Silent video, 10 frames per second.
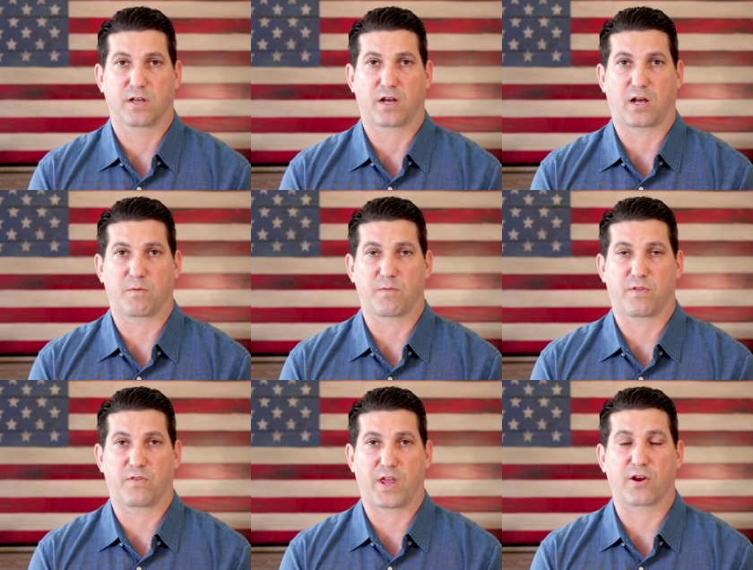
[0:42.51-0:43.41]
um,
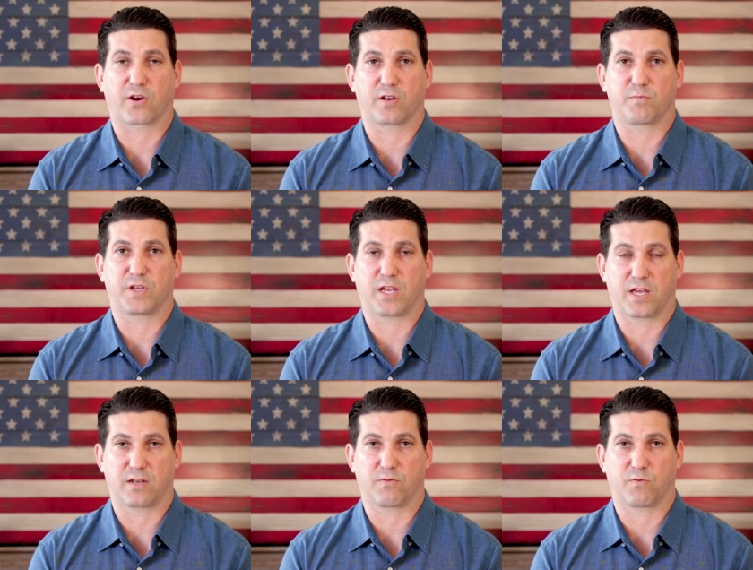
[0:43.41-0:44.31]
they are going to be hit